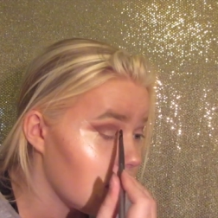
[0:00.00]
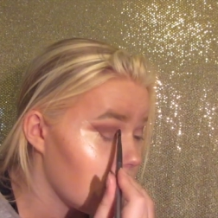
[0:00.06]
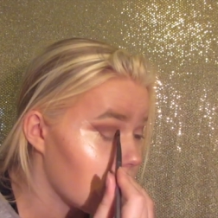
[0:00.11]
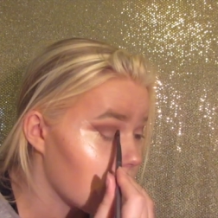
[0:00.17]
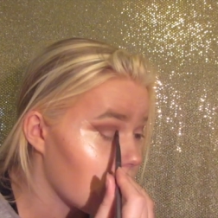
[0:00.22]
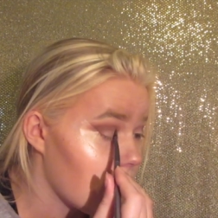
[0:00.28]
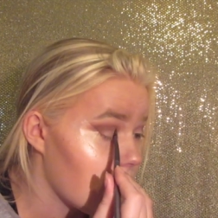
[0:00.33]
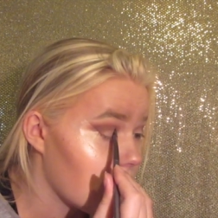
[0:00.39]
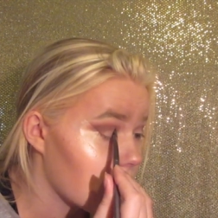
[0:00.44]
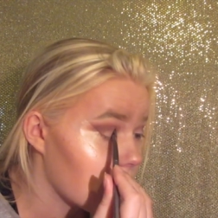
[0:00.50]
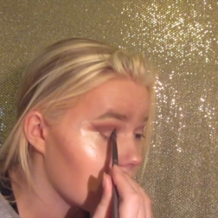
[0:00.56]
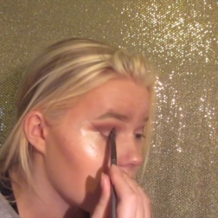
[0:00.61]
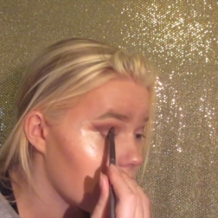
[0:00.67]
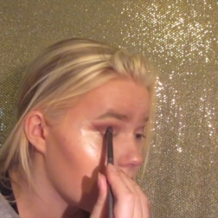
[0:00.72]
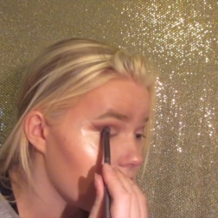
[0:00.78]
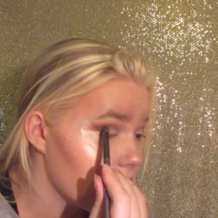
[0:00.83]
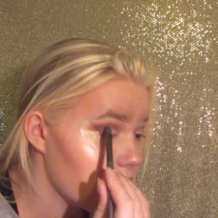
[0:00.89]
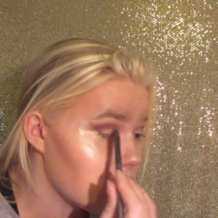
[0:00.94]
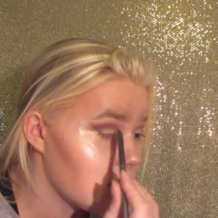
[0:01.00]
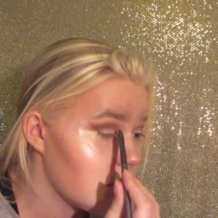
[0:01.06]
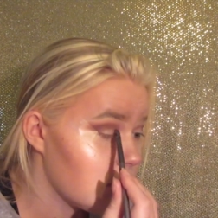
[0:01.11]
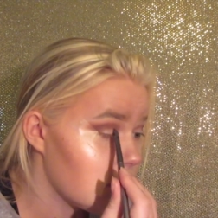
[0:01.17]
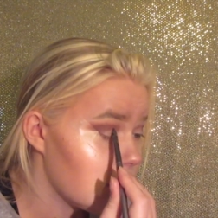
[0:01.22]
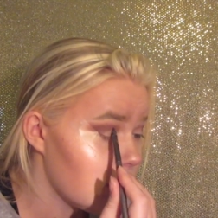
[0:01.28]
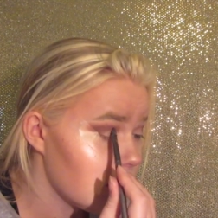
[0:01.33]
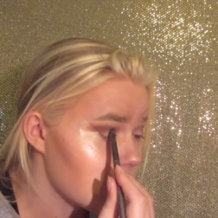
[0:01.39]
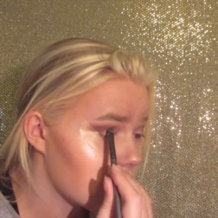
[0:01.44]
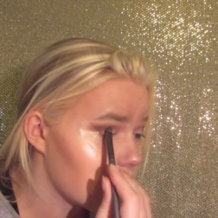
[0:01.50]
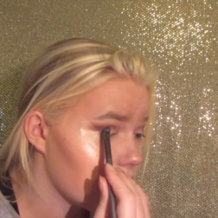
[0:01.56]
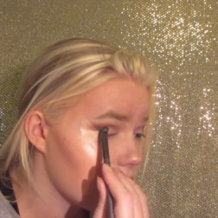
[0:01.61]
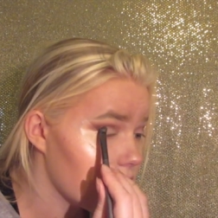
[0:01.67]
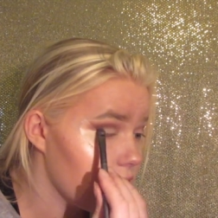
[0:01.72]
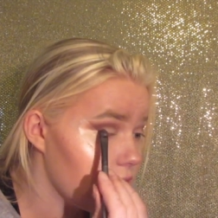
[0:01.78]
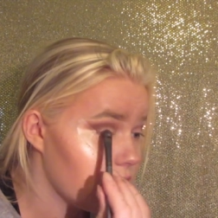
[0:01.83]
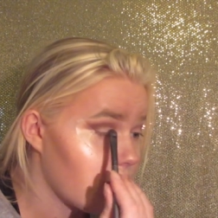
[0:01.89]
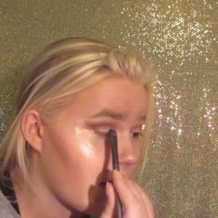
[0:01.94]
And like this, this
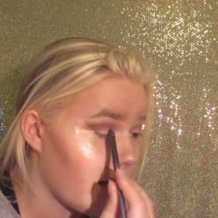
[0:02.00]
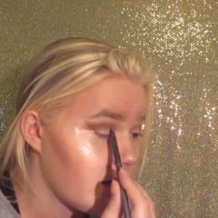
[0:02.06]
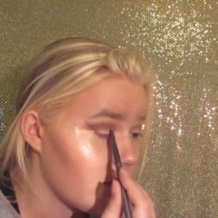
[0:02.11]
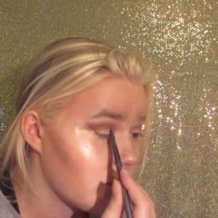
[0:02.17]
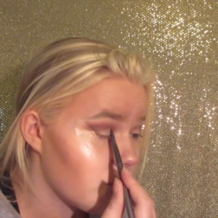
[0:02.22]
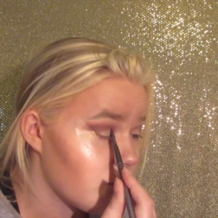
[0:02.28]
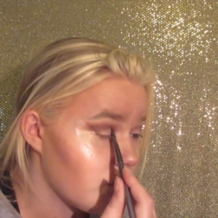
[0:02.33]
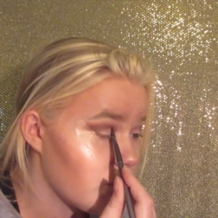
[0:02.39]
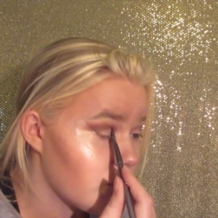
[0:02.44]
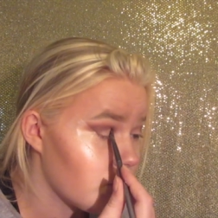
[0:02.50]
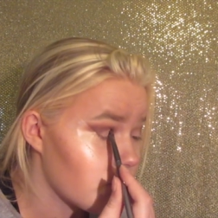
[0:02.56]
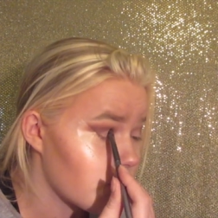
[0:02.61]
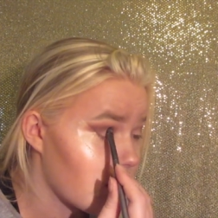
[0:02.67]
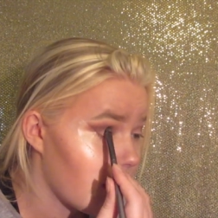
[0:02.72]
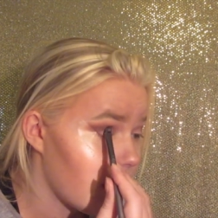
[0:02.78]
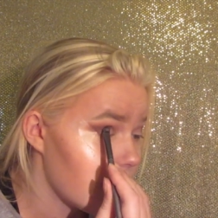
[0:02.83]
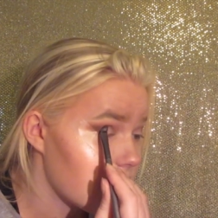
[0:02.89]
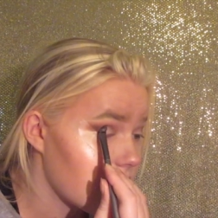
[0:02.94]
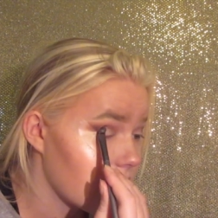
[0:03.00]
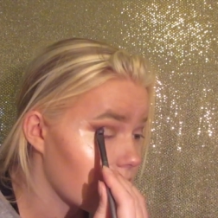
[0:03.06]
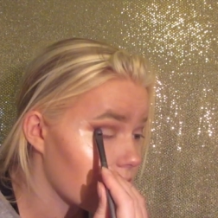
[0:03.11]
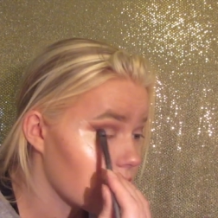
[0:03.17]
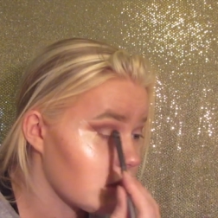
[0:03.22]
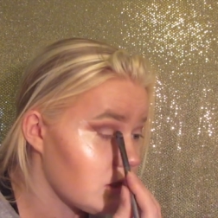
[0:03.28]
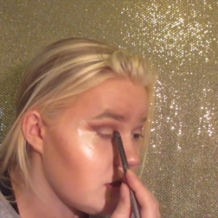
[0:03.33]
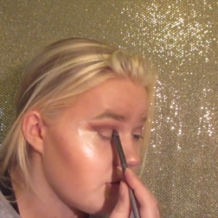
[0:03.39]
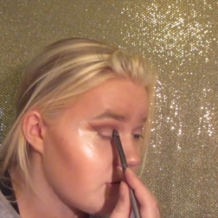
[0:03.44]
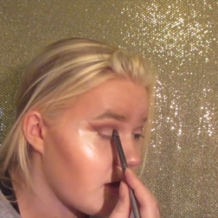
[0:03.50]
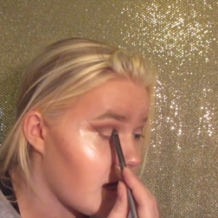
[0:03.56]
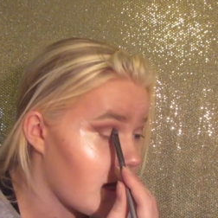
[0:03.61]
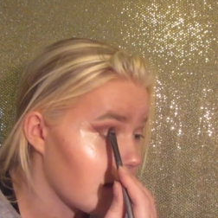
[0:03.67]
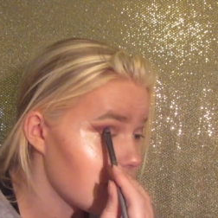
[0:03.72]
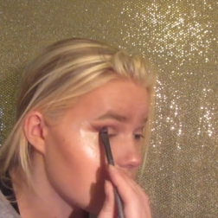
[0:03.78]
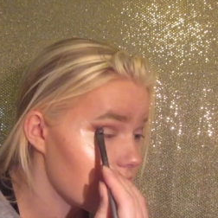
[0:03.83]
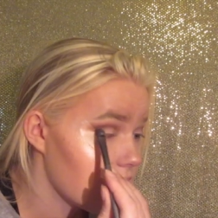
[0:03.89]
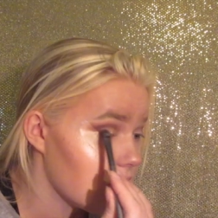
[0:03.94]
glue kind of dries like really
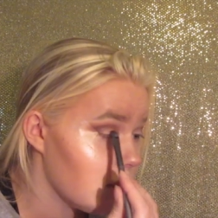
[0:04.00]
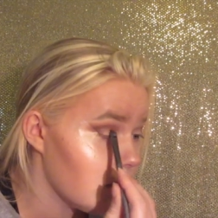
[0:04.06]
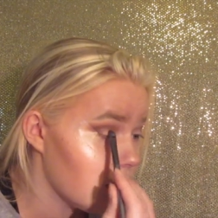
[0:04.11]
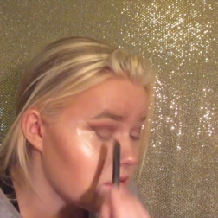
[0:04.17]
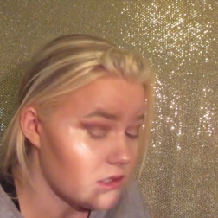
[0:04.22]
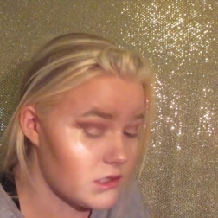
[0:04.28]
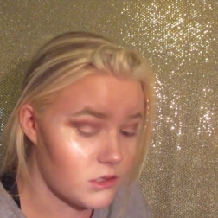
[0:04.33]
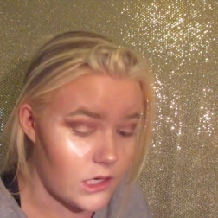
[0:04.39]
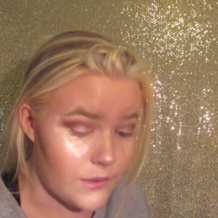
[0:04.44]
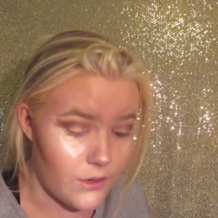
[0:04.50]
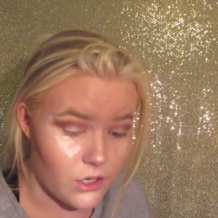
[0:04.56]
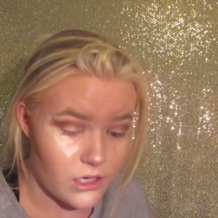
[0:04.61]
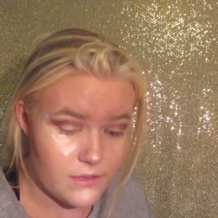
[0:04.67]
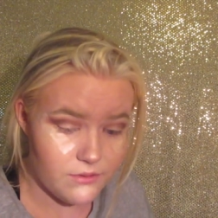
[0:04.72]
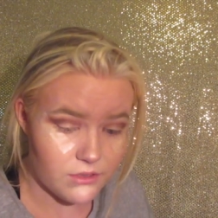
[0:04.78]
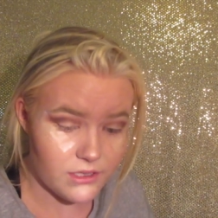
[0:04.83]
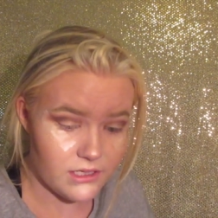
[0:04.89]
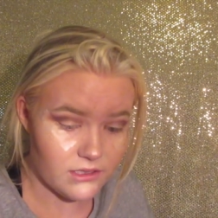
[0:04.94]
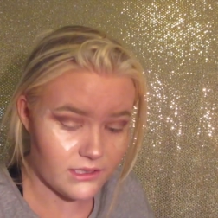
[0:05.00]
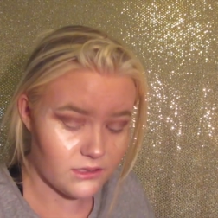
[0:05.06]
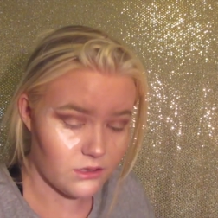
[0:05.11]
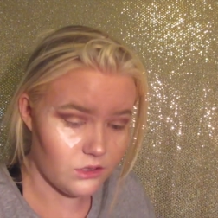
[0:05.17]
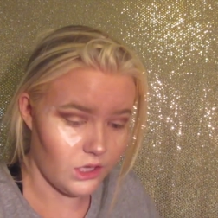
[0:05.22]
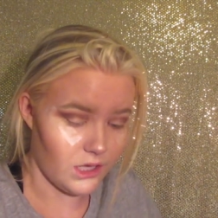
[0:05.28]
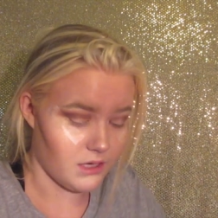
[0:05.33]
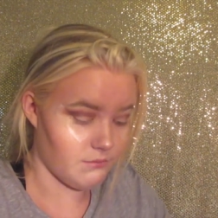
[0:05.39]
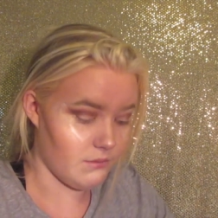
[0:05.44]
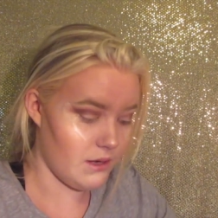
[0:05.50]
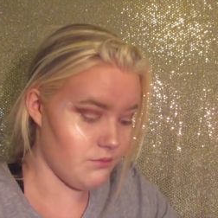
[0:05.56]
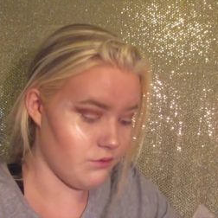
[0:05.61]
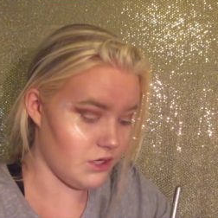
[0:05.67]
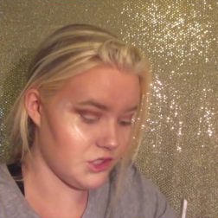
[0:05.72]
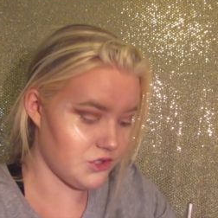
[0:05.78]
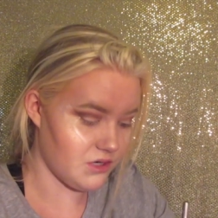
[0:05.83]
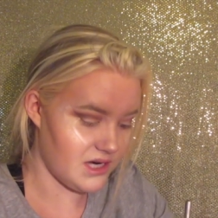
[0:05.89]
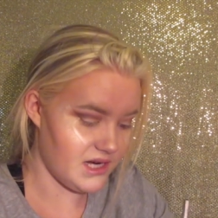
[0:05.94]
fast, so I'm already putting like a lot on my
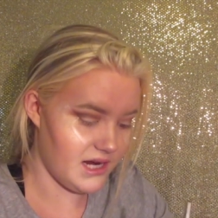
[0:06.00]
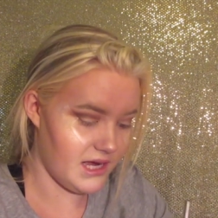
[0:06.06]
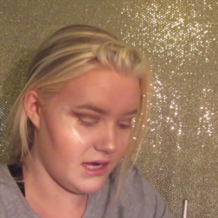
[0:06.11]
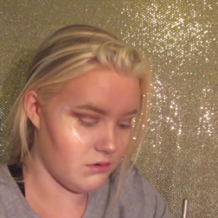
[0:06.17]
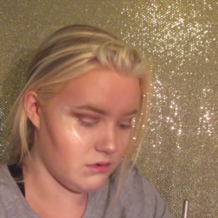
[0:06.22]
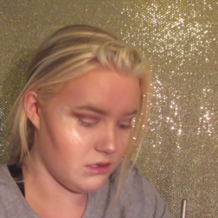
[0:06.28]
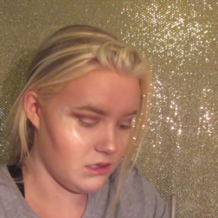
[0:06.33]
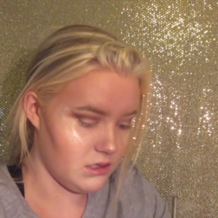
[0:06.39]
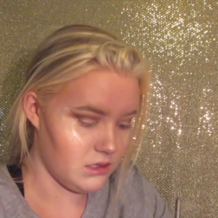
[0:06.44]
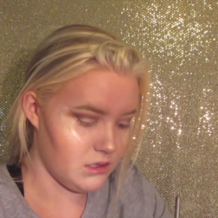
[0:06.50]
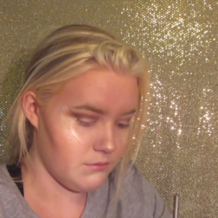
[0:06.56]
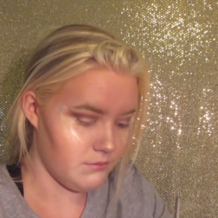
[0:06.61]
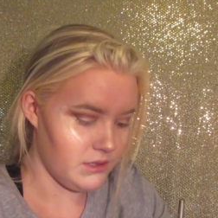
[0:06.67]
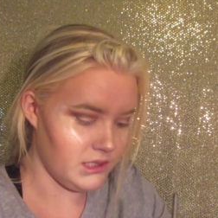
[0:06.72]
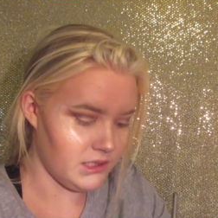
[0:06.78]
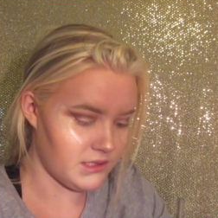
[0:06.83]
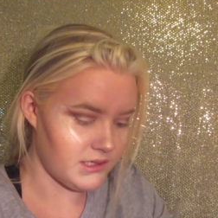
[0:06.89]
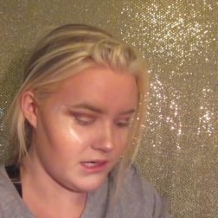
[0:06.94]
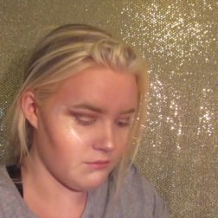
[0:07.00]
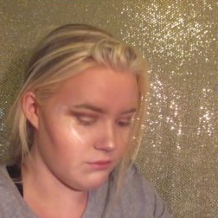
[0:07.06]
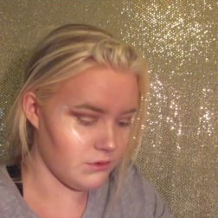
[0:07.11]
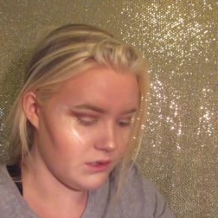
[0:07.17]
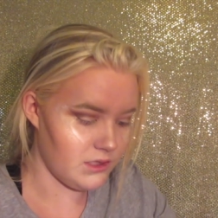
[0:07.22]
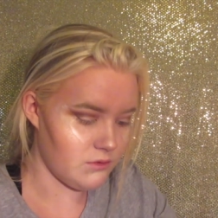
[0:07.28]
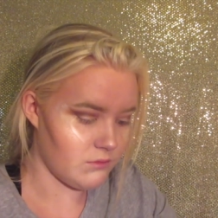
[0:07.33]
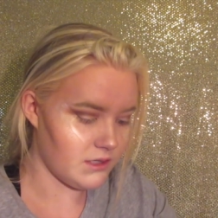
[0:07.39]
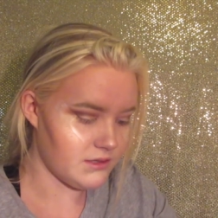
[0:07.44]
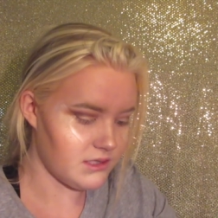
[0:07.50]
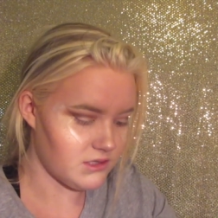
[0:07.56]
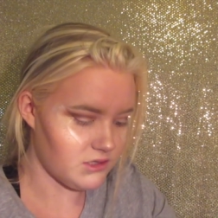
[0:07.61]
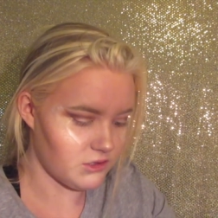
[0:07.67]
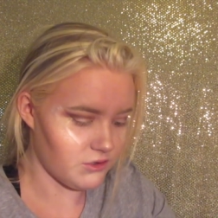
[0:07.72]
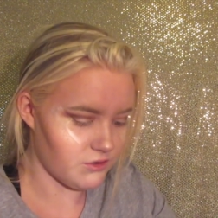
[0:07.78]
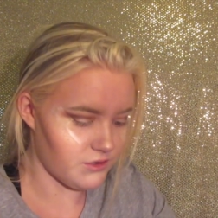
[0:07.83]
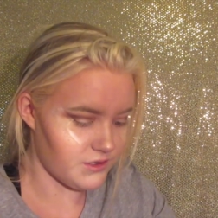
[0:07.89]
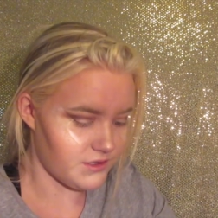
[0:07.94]
brush right now because I really want this
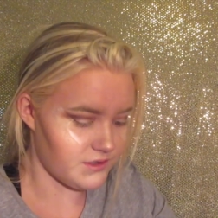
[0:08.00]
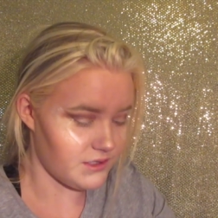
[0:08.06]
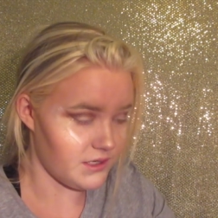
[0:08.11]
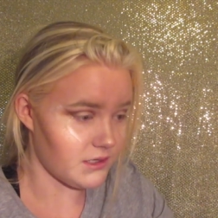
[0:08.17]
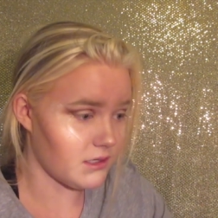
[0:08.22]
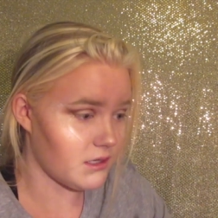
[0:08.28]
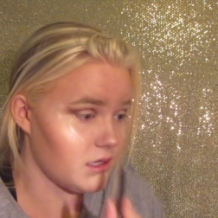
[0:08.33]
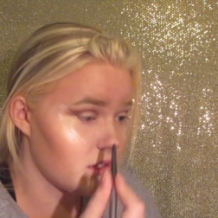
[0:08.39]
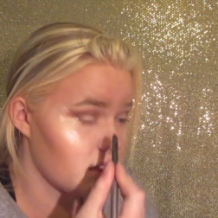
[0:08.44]
glitter to stick.